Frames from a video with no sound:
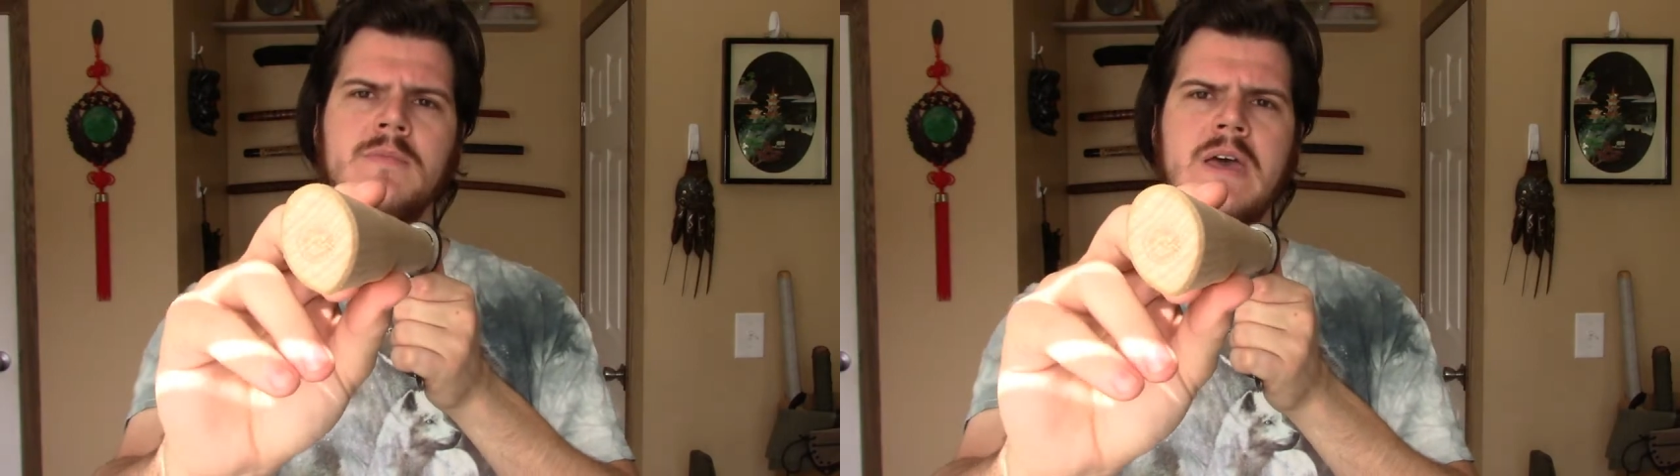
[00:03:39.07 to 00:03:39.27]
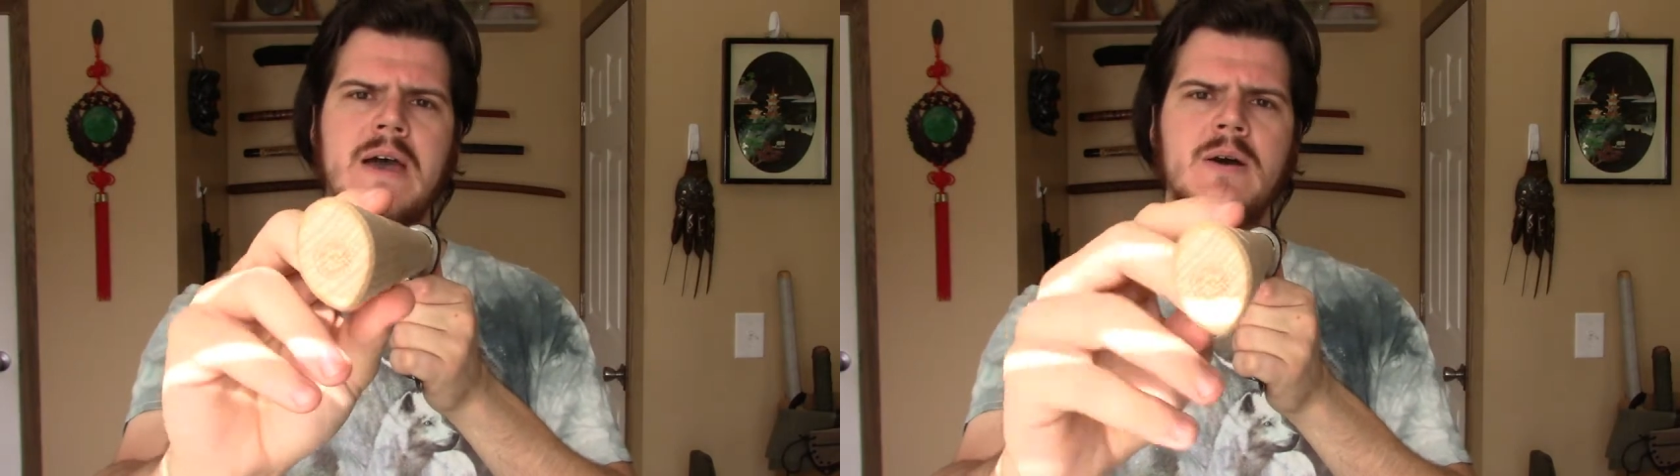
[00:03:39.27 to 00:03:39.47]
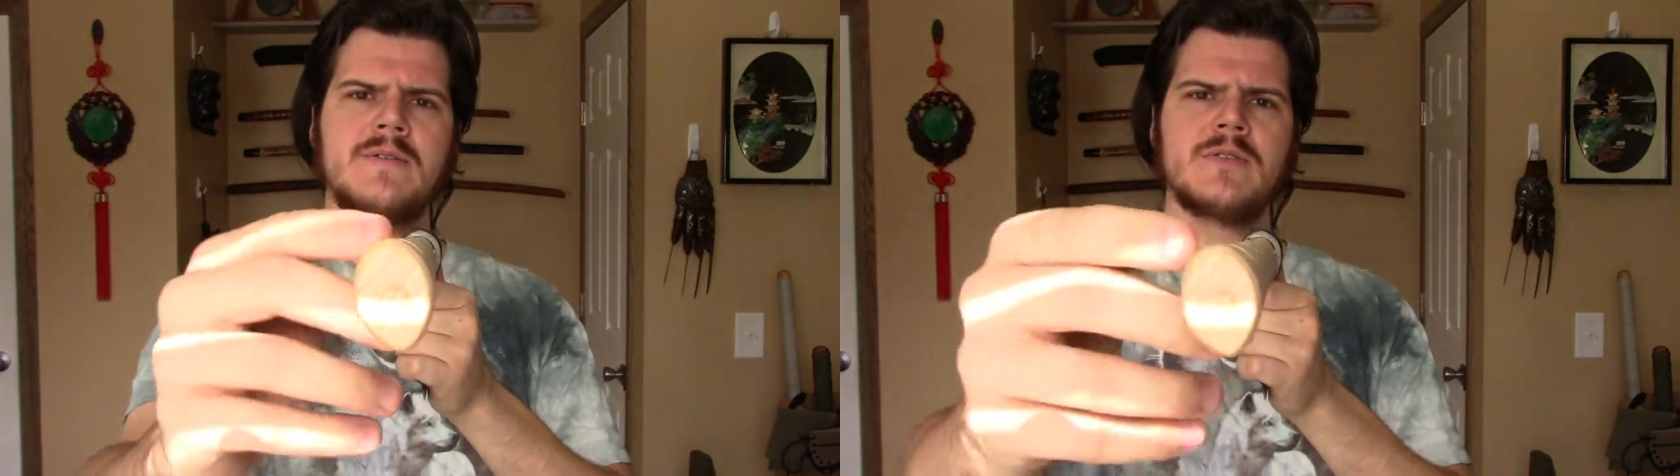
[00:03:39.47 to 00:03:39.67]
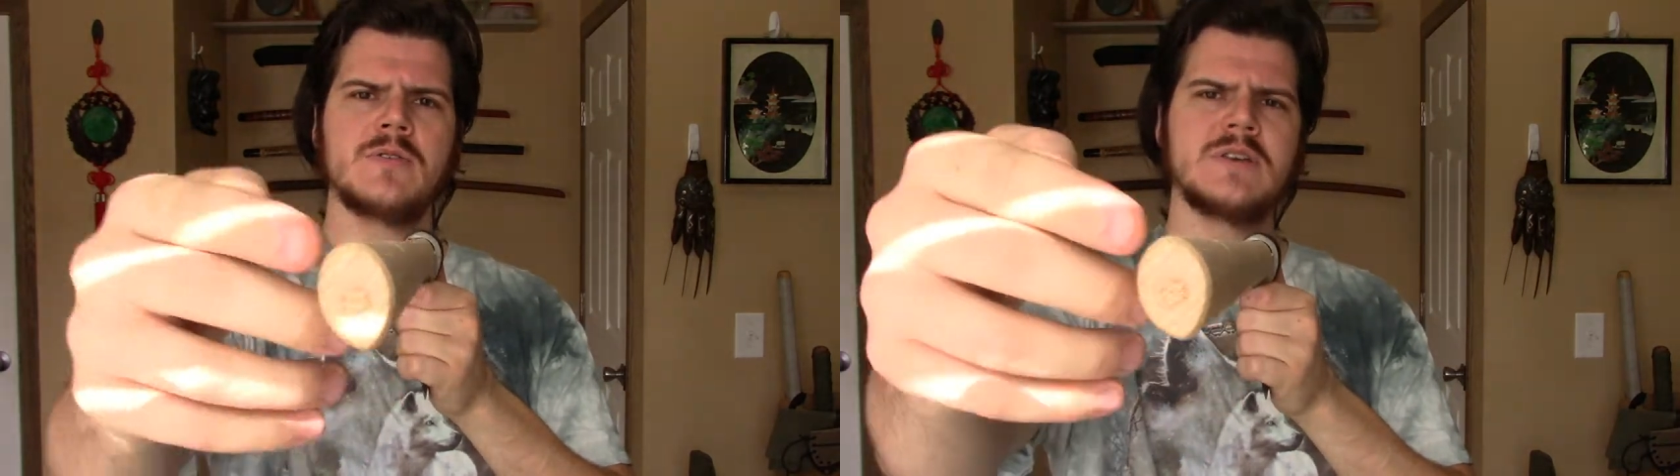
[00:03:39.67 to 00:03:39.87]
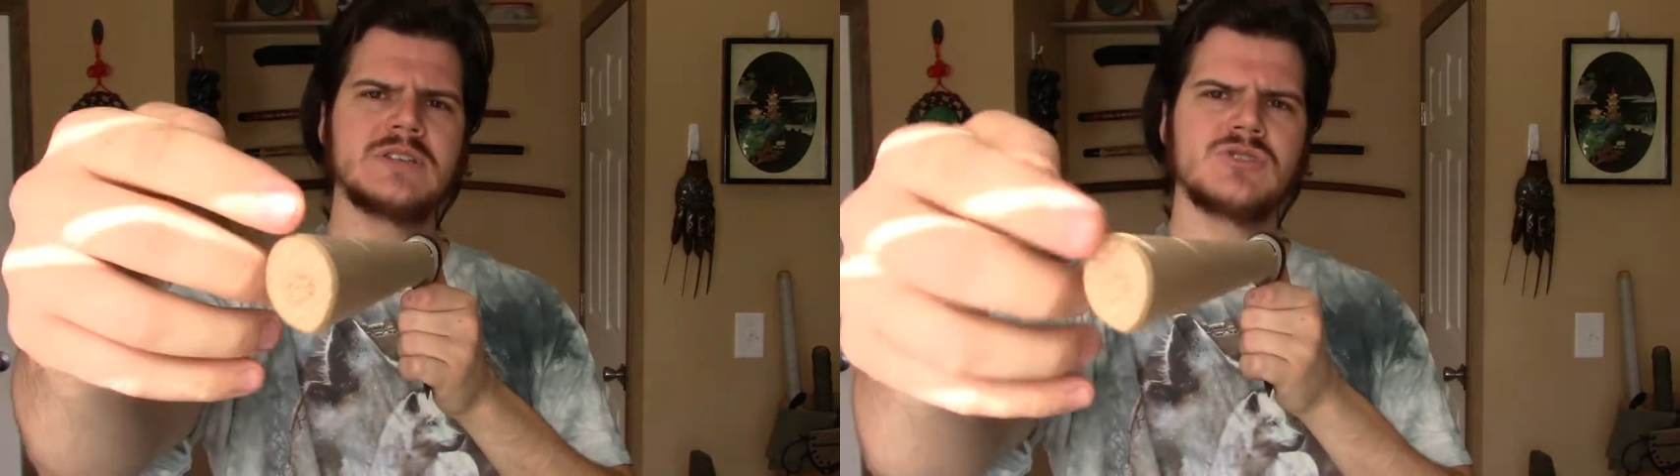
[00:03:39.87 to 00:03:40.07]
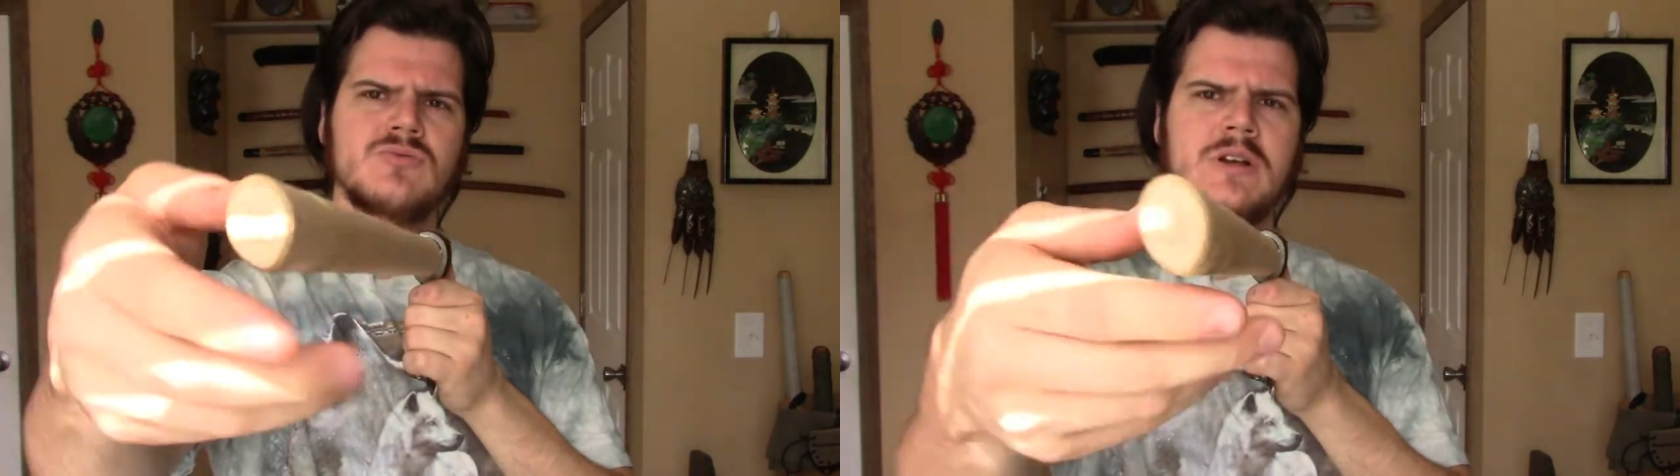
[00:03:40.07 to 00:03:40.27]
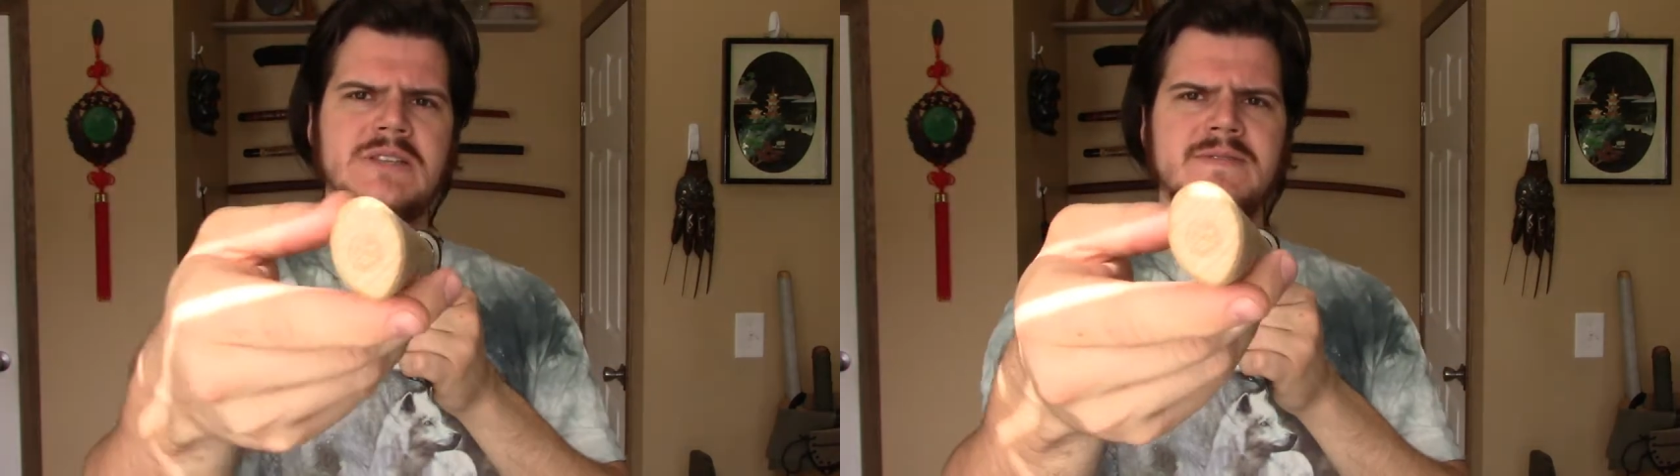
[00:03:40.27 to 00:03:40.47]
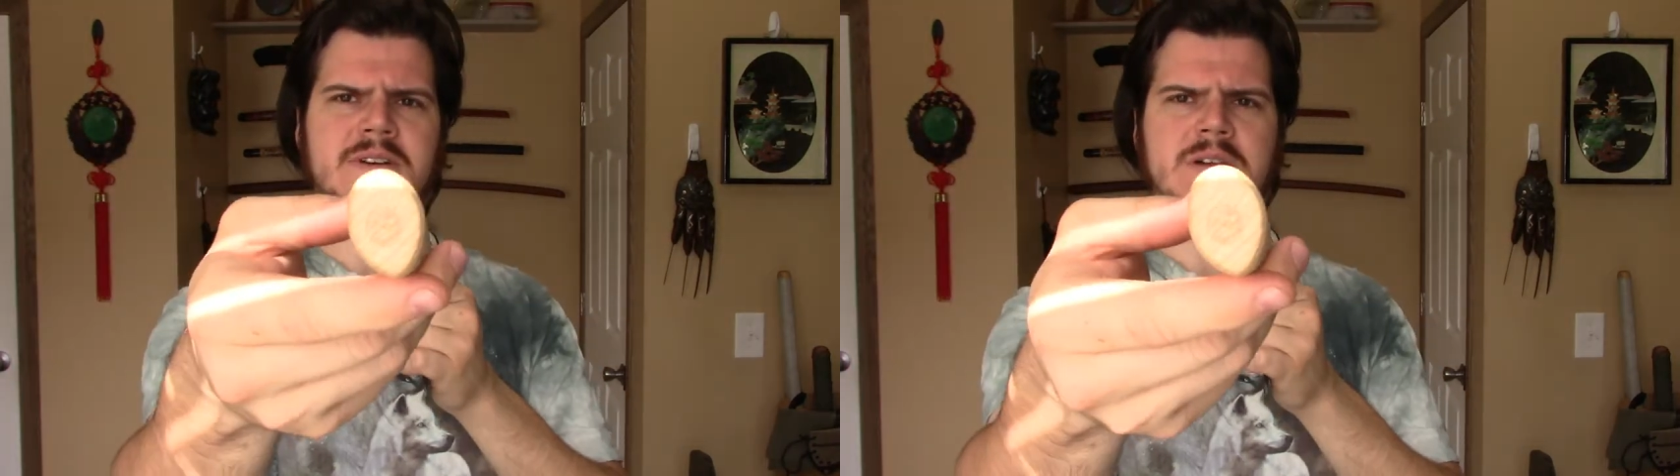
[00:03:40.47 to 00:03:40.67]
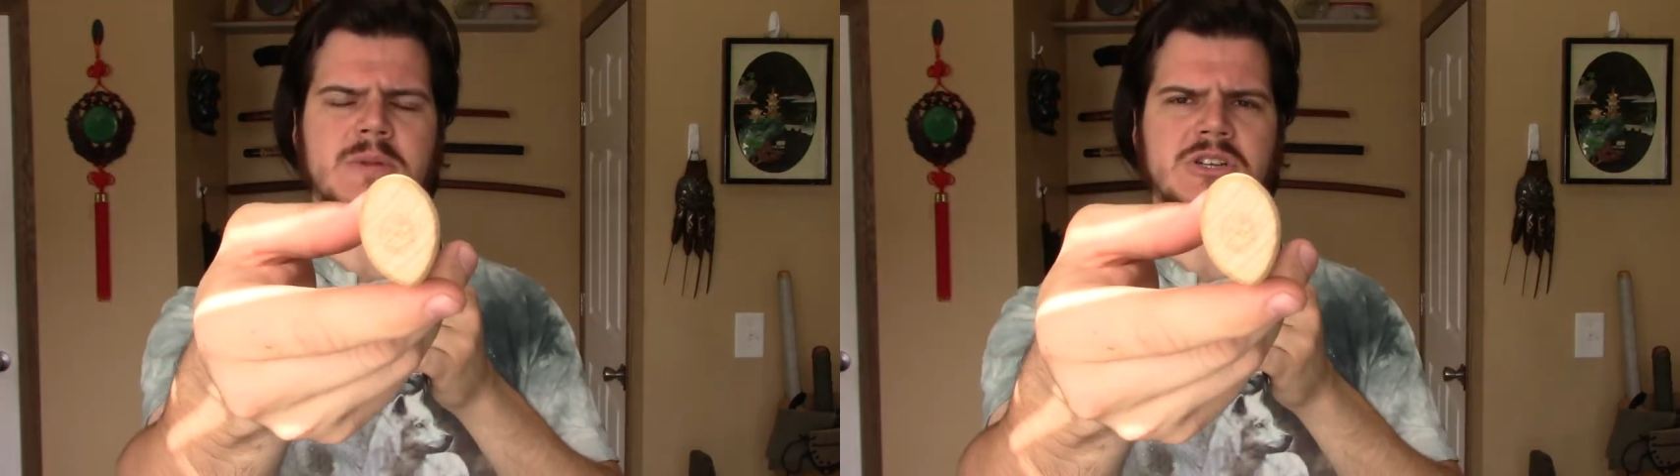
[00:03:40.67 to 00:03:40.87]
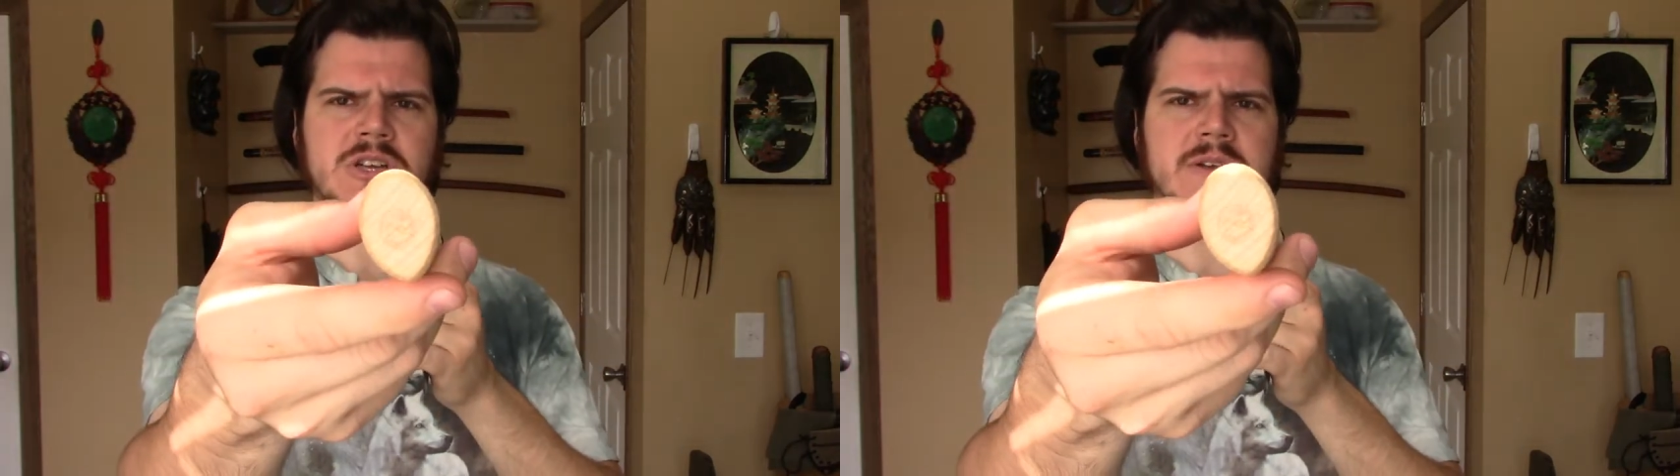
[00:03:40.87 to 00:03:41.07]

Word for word: However, this runs very much